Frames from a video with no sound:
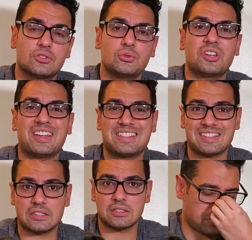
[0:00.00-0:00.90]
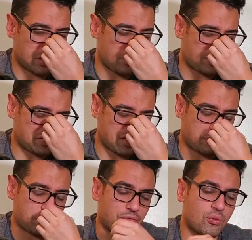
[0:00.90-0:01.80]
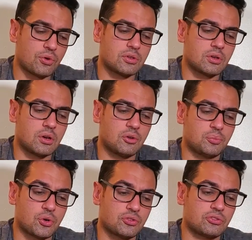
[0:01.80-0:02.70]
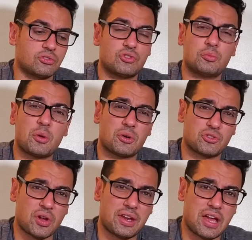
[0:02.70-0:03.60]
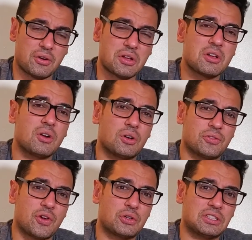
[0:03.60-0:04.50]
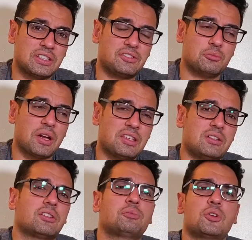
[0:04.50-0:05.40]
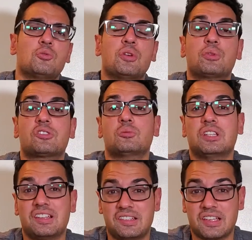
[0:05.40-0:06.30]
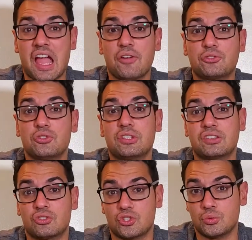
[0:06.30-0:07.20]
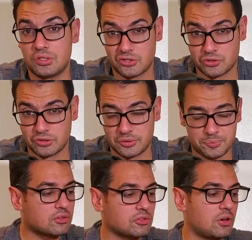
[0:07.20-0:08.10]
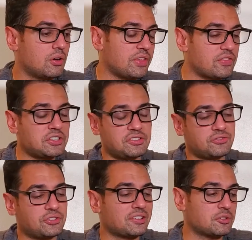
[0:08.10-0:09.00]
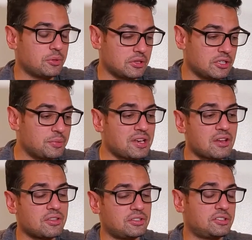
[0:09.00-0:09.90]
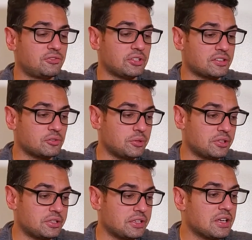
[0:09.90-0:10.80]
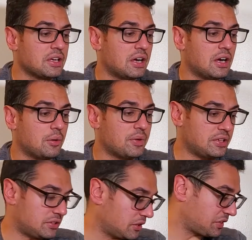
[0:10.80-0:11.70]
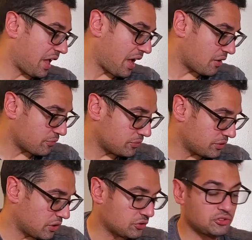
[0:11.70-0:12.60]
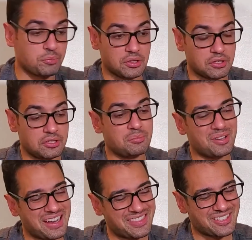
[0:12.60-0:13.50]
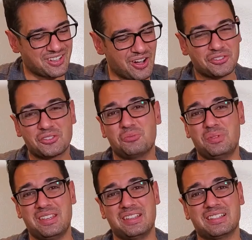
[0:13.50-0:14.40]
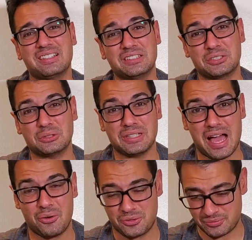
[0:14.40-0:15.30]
tight. I would say before you go and purchase a shoe, you might want to try it out, or at the very least, you might need to experiment with some lacing after you get the shoe initially. So they have decent flexibility, but not only the decent flexibility, it does have, you know, stability, but at the cost of being a little loud.